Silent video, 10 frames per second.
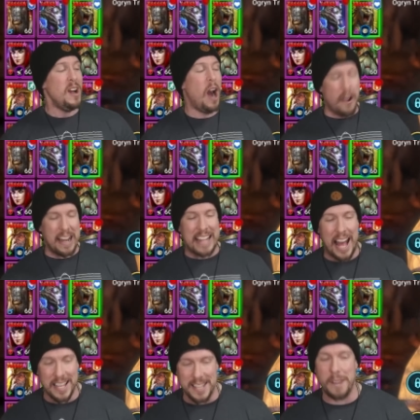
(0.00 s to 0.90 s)
All right,
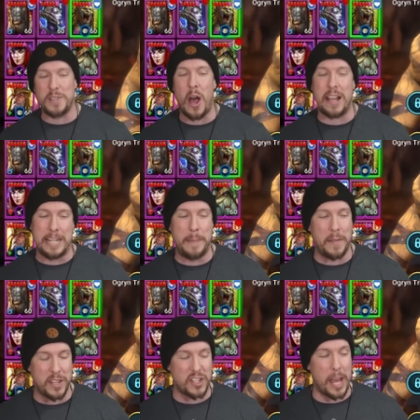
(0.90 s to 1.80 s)
guys, enough talking
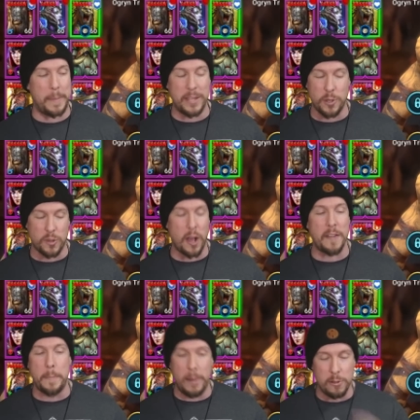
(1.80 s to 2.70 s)
about these champions. You saw
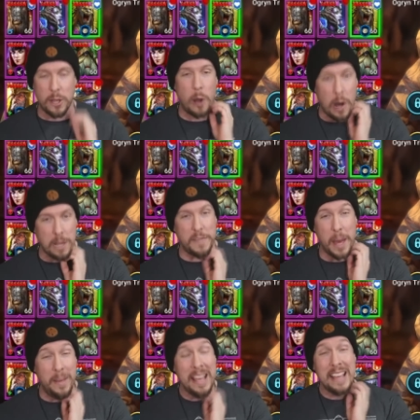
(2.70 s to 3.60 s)
the build on all of
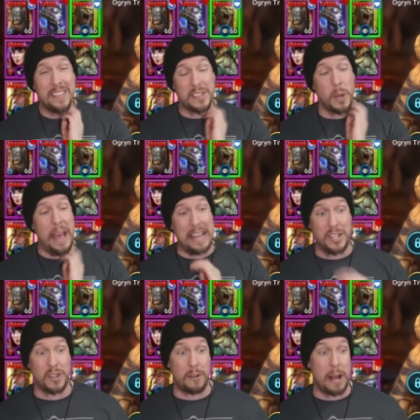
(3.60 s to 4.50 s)
them. Let's go ahead and
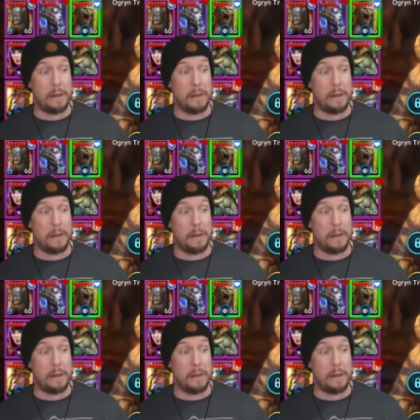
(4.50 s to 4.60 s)
start out